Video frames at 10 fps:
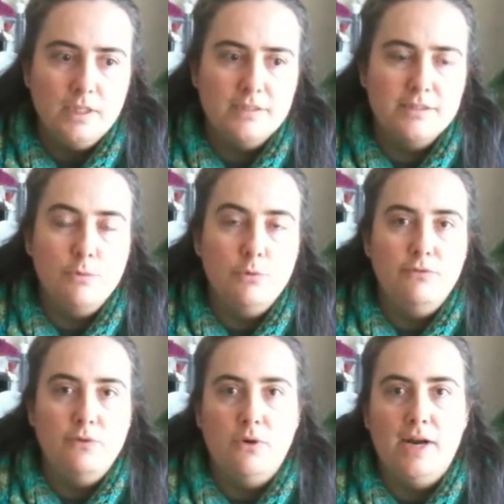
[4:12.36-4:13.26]
a small
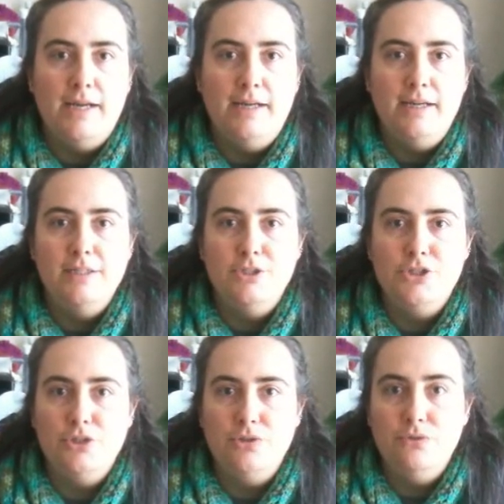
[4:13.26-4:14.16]
foray
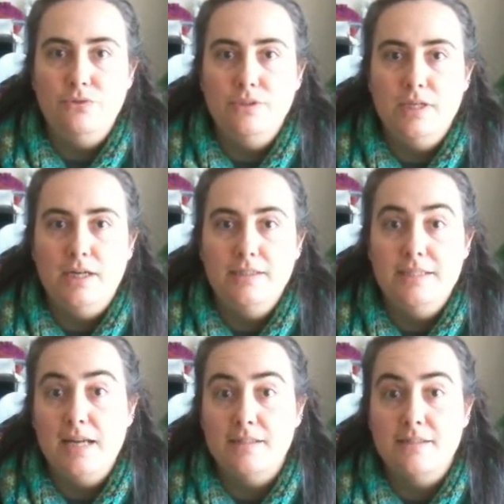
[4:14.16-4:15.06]
into
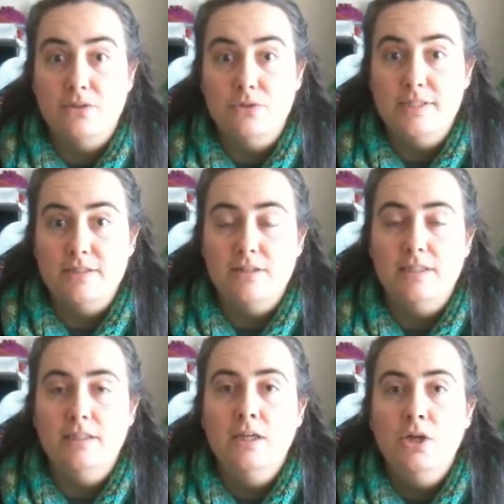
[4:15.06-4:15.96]
textile
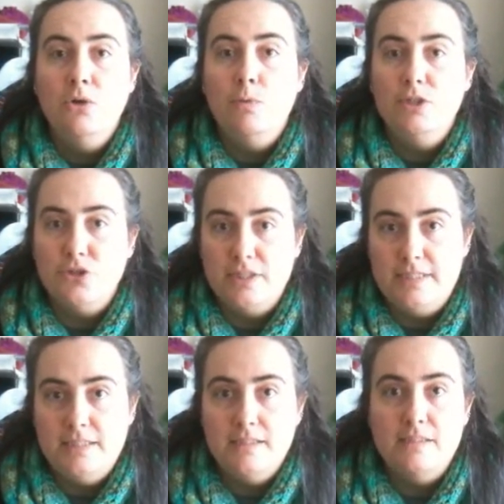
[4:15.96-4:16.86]
design, which I
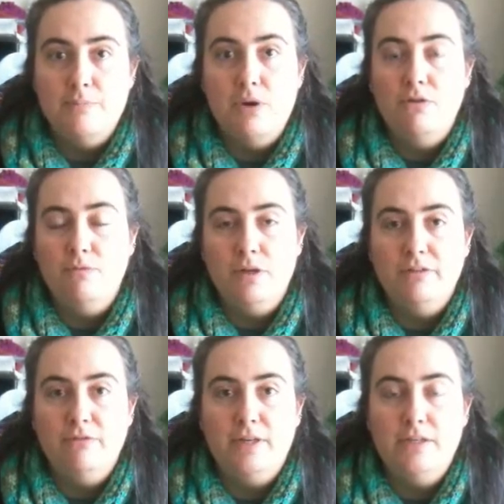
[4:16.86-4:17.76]
did as part of my
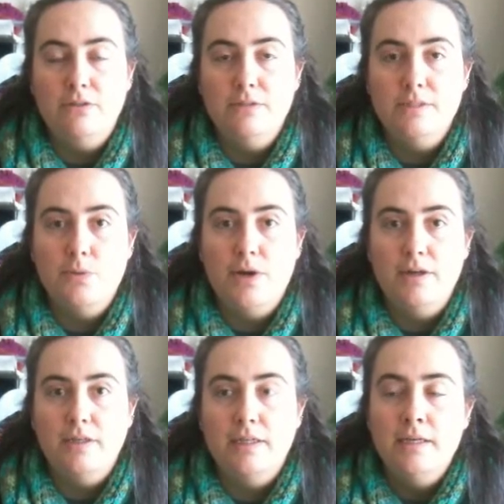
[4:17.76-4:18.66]
freelance
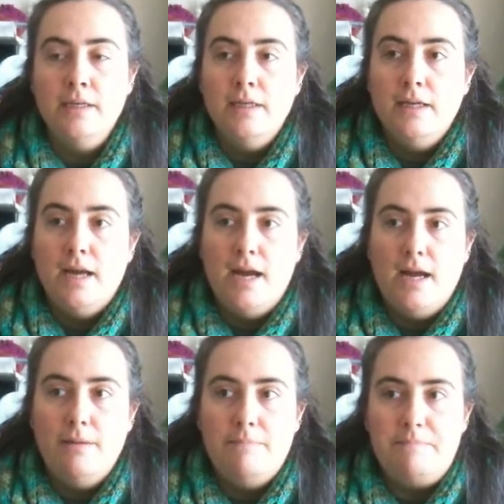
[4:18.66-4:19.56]
work.
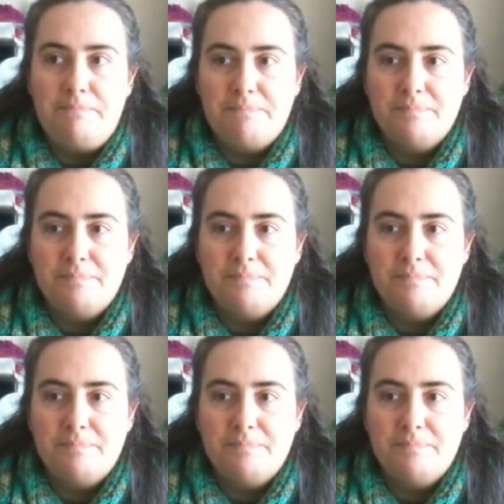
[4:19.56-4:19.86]
I